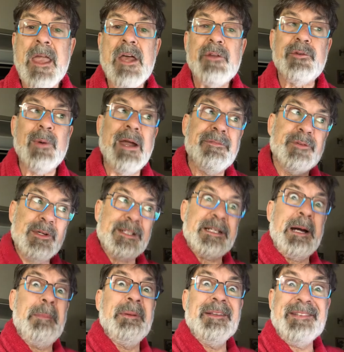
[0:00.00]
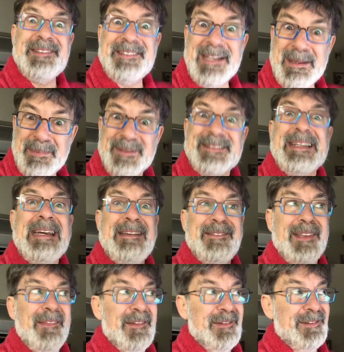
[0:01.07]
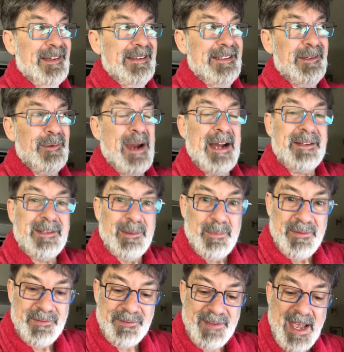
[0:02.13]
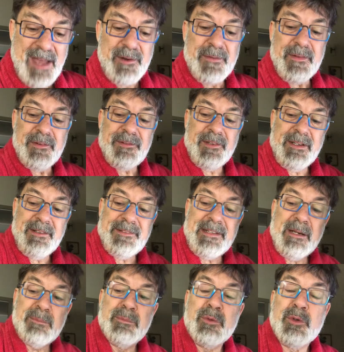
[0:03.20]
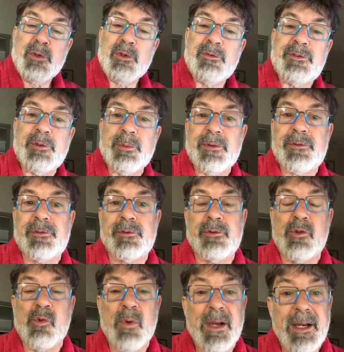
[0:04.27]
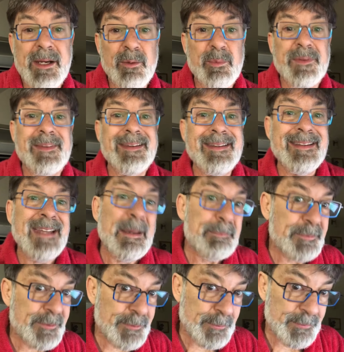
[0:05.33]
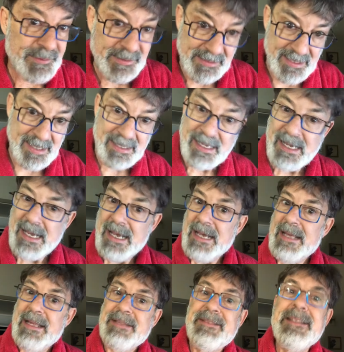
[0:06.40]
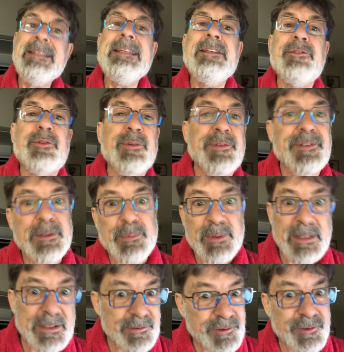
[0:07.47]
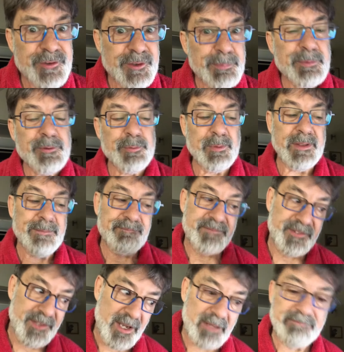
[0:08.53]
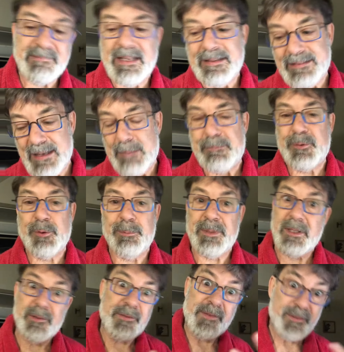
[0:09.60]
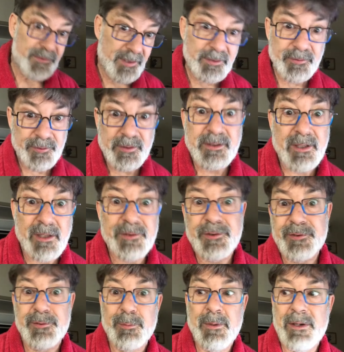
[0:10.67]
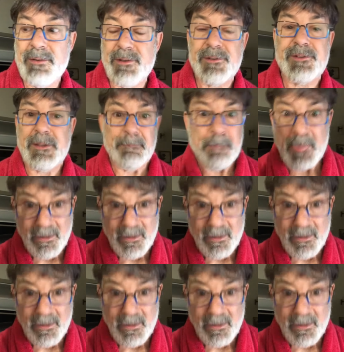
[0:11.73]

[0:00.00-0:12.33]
So after a couple of stable days and the sun interacting with Saturn, the sun has now moved to a square with Neptune today. That's an interesting relationship between sun and Neptune because the sun is our conscious awareness and